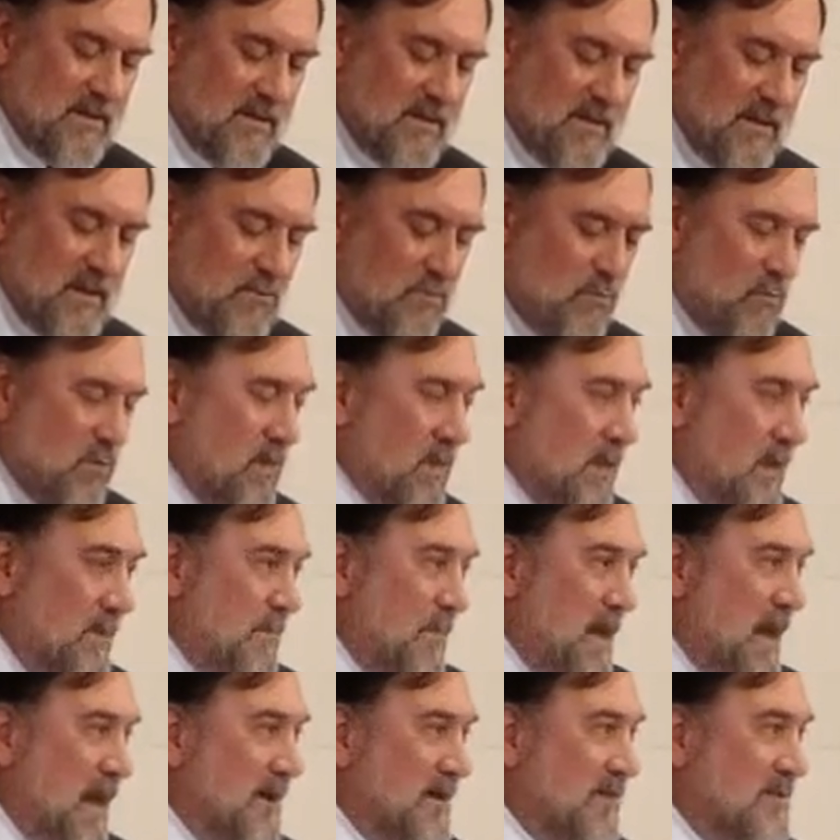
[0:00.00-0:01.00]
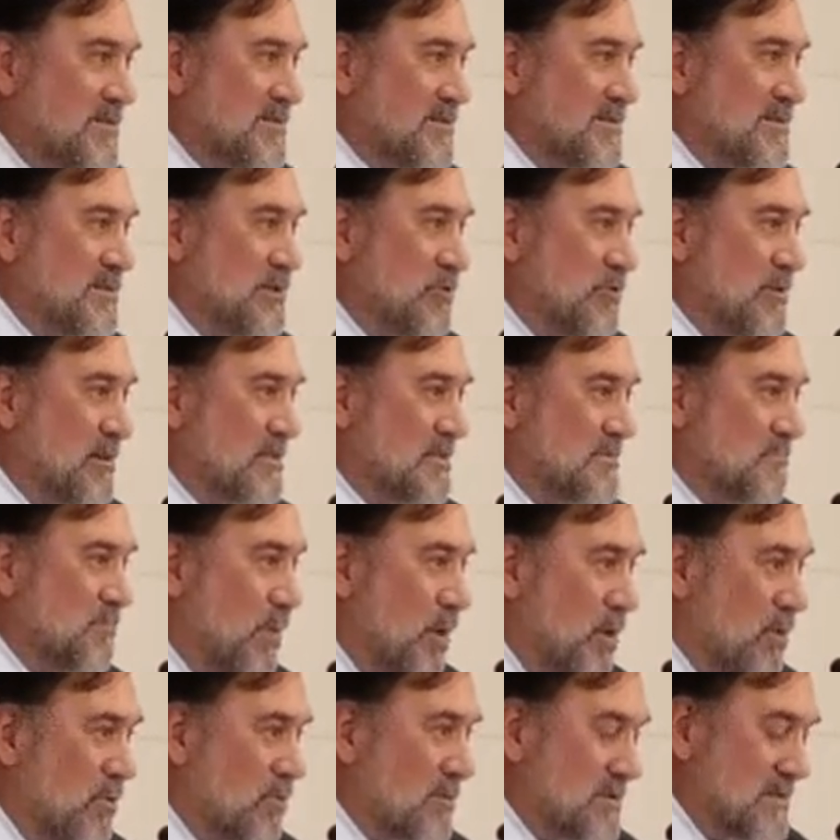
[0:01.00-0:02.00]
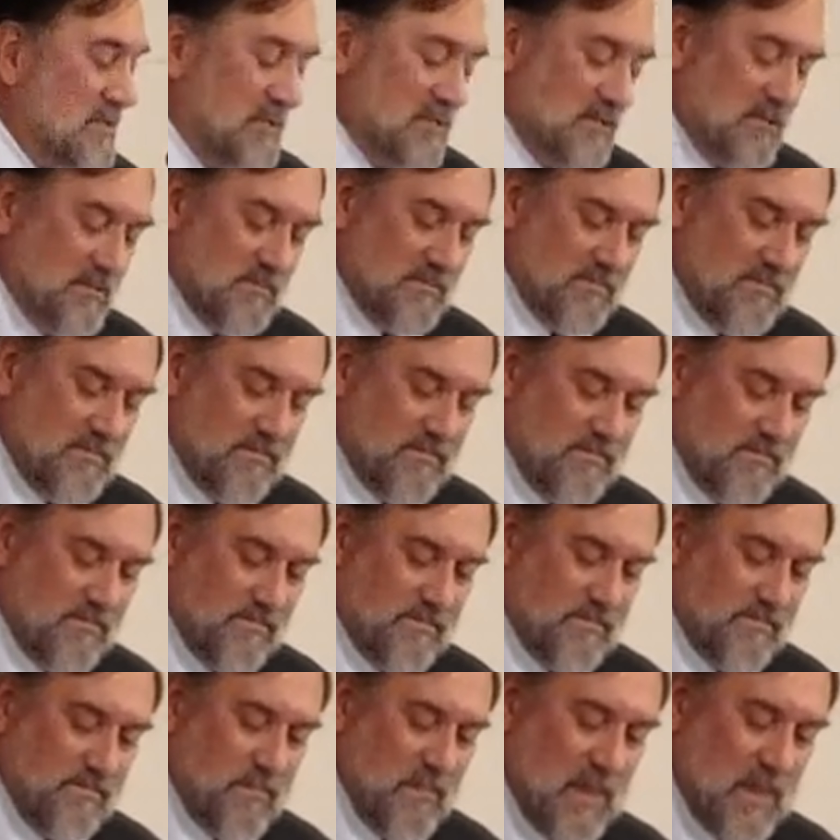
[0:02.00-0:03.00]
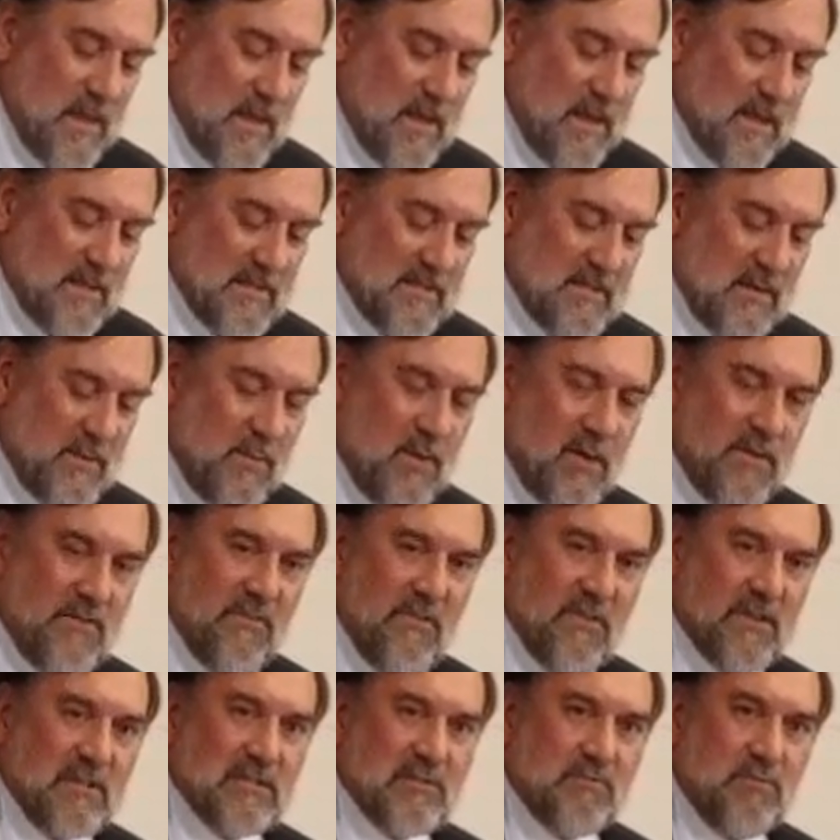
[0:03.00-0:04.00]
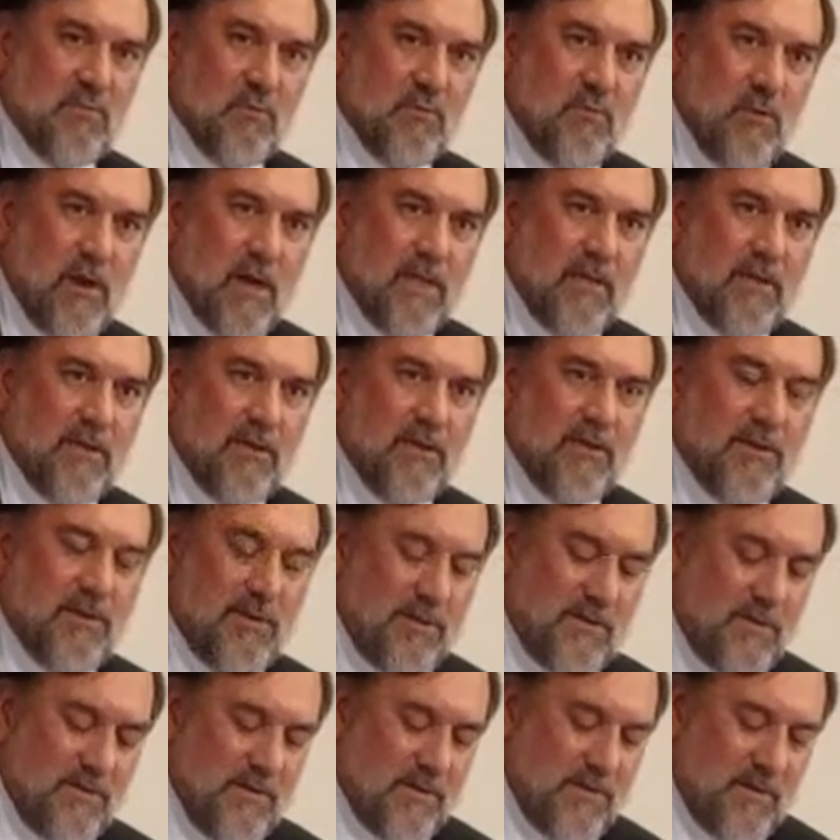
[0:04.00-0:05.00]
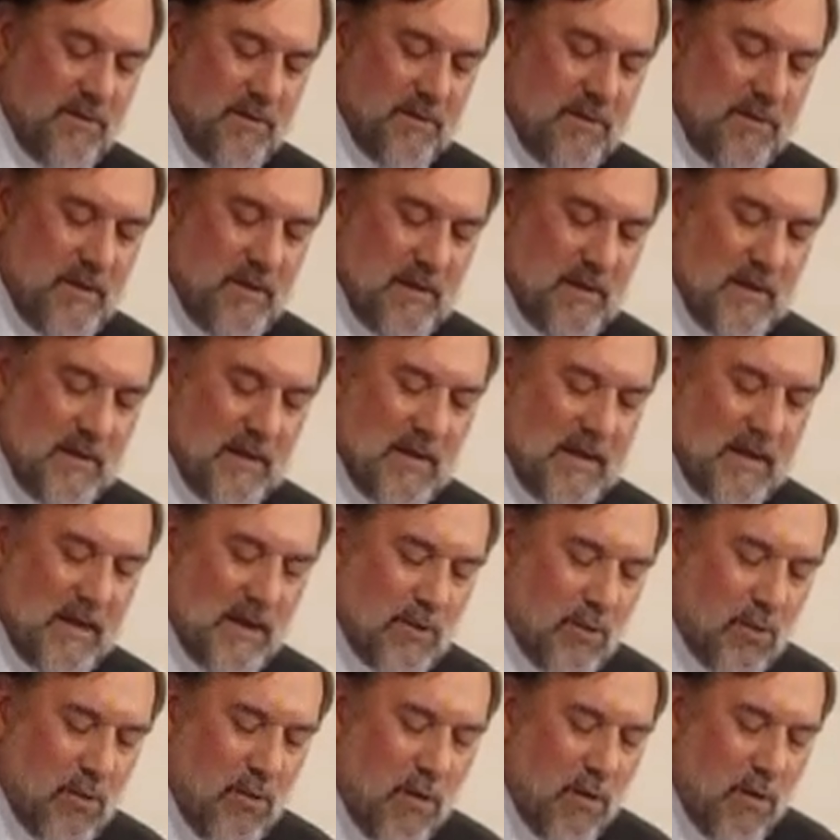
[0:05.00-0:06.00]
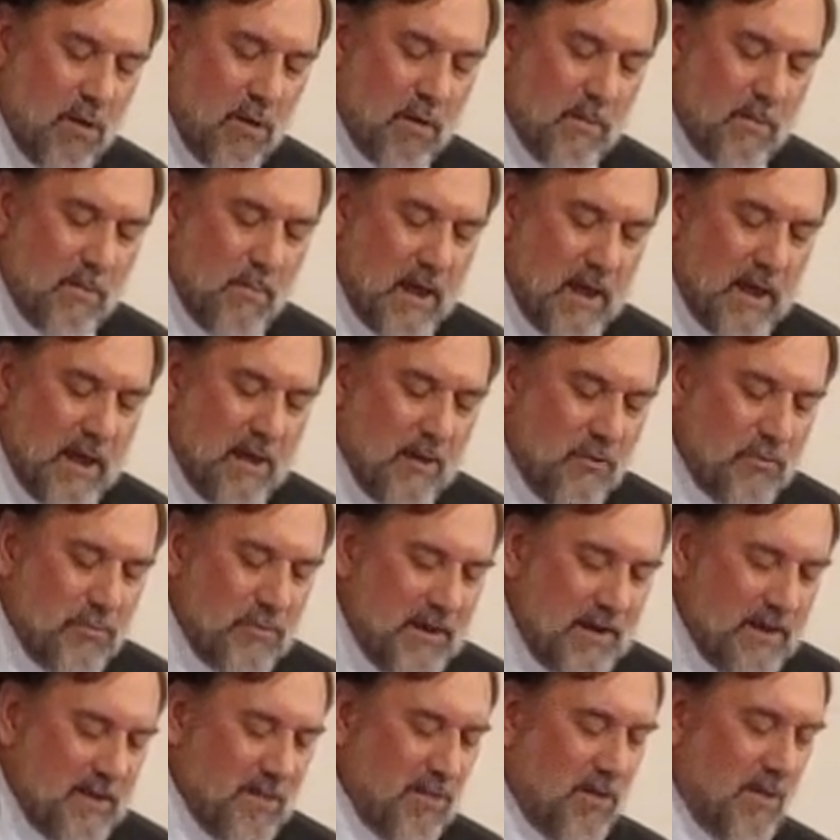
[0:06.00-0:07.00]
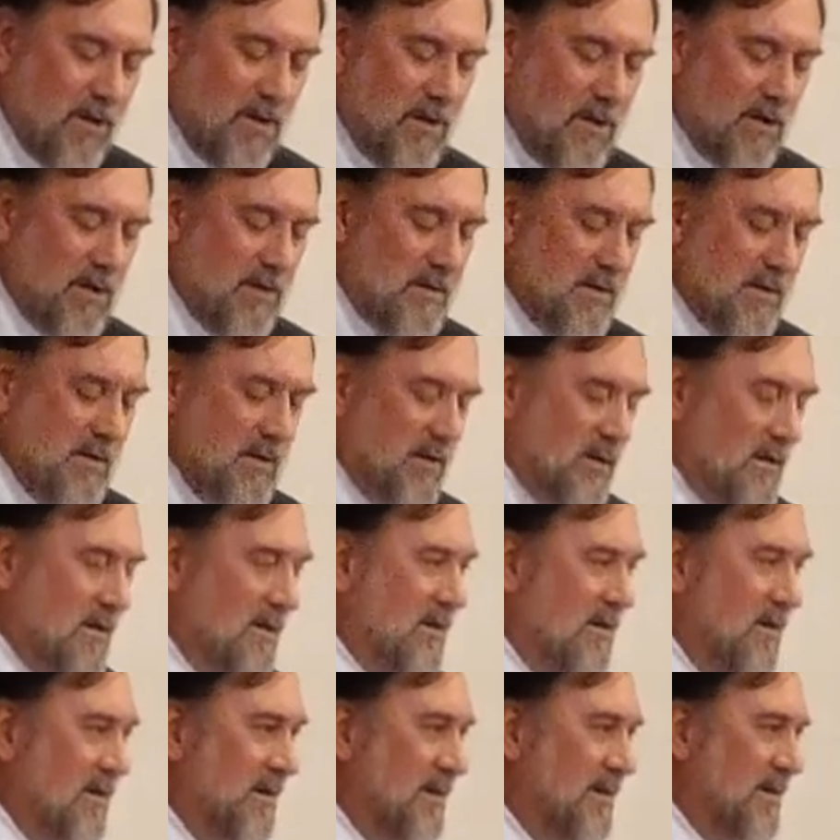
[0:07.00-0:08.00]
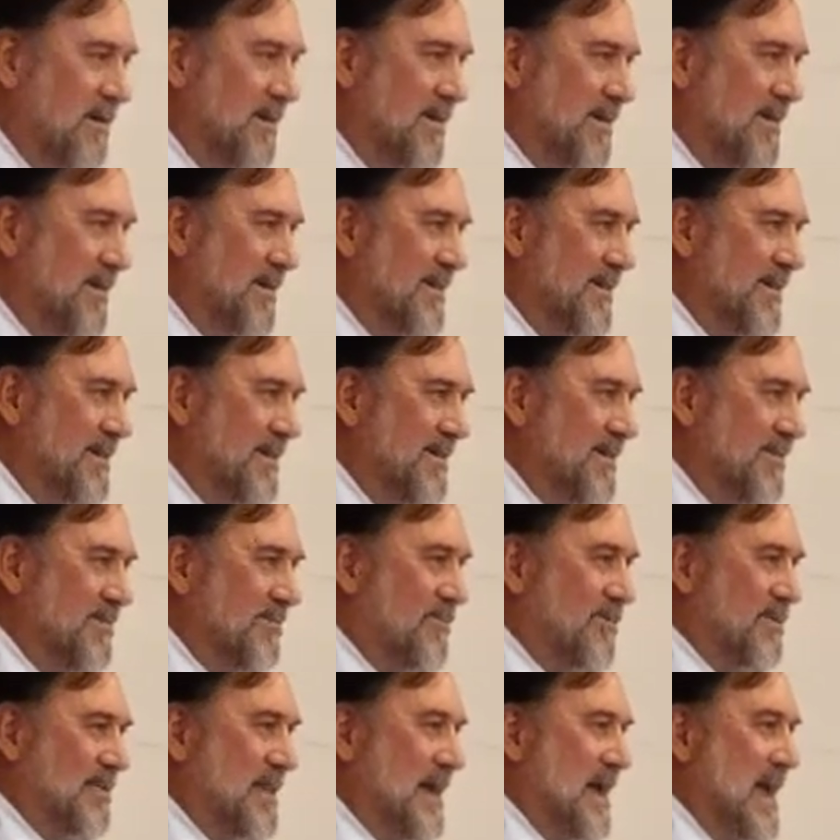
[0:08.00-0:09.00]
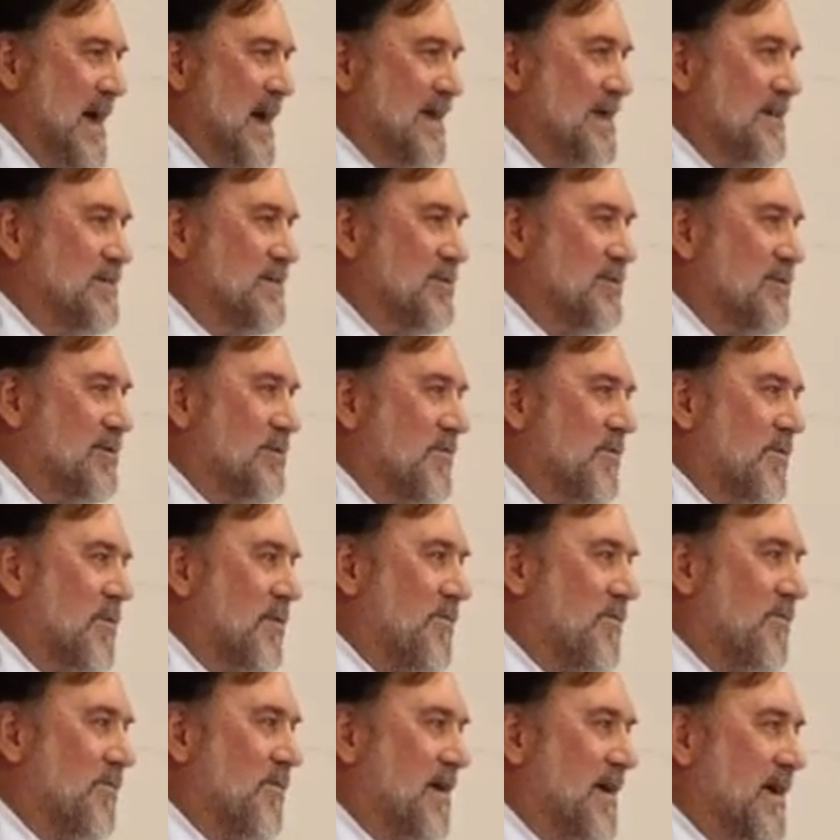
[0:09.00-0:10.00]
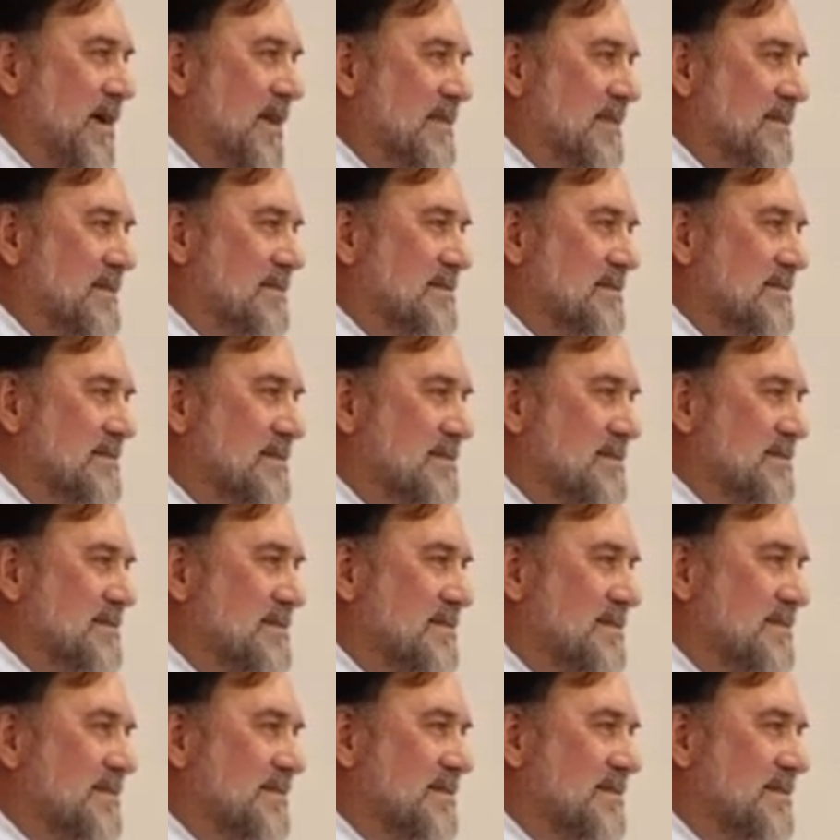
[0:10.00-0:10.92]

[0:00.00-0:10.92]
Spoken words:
that really matters to us most. Some of us would rather get along by going along with the attitude of our friends.